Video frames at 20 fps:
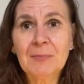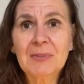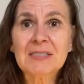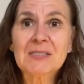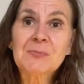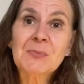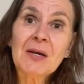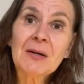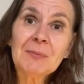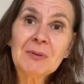
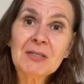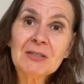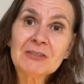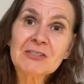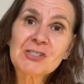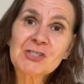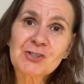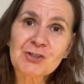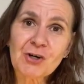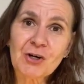Because maybe you're
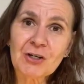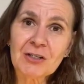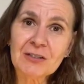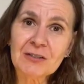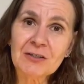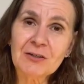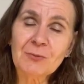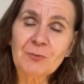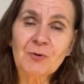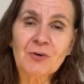
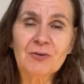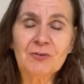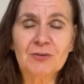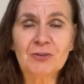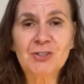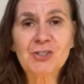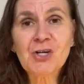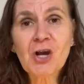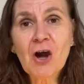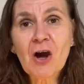struggling with your
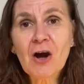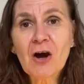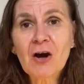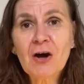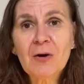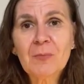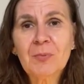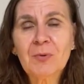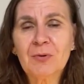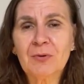
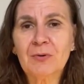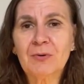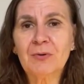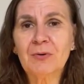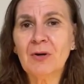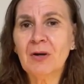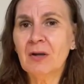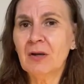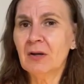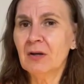job
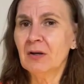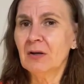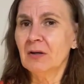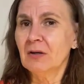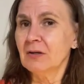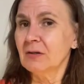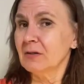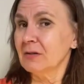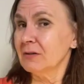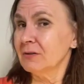or
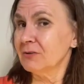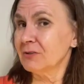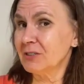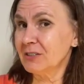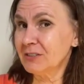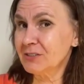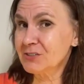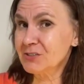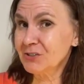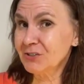your
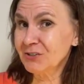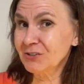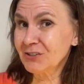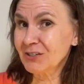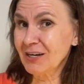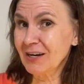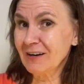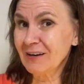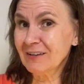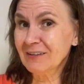kids are going to
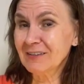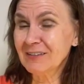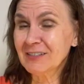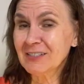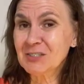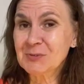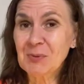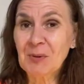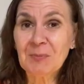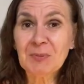
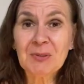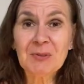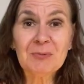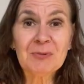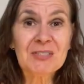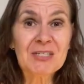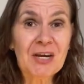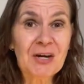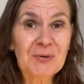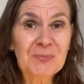college, maybe
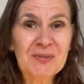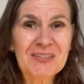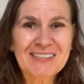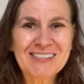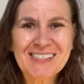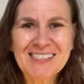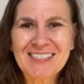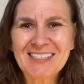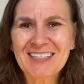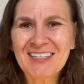retirement
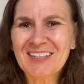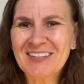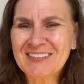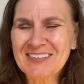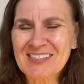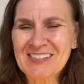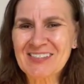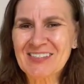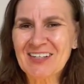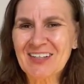is getting
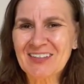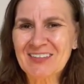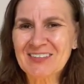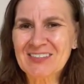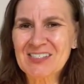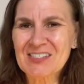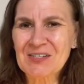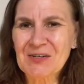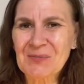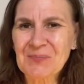closer and
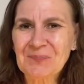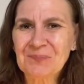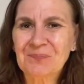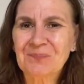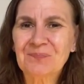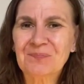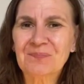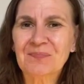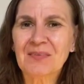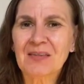closer.
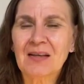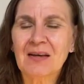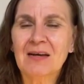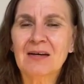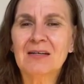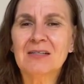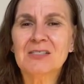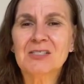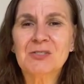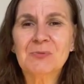
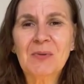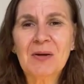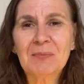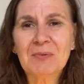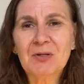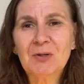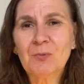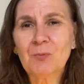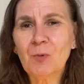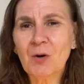So
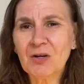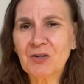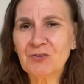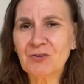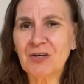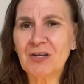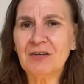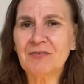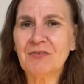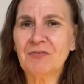maybe you're
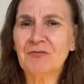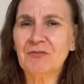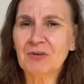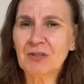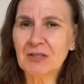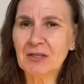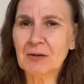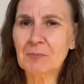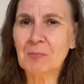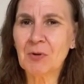wondering if
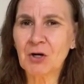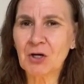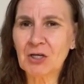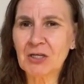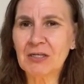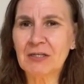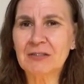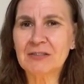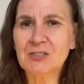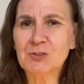affiliate
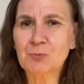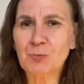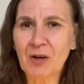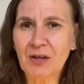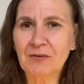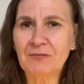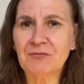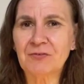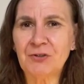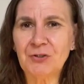marketing is
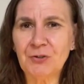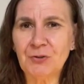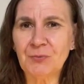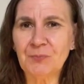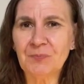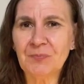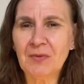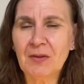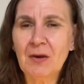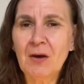right for you.
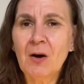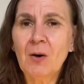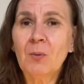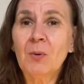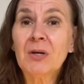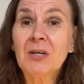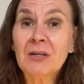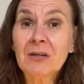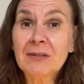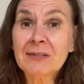
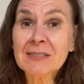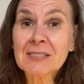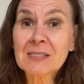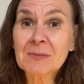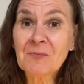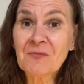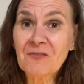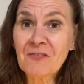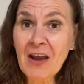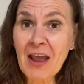Well, here are
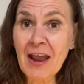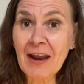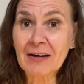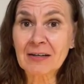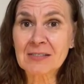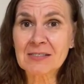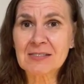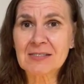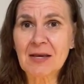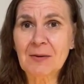some
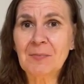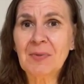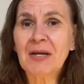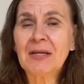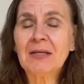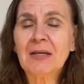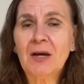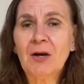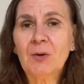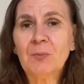facts that
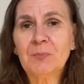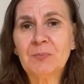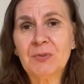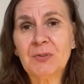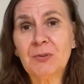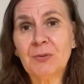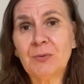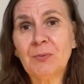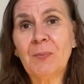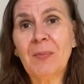might help
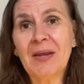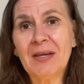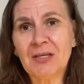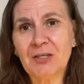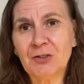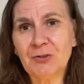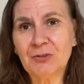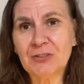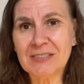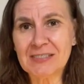you
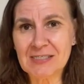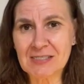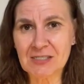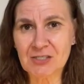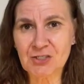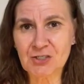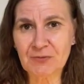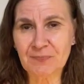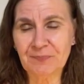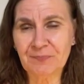make your
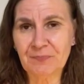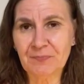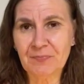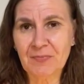decision.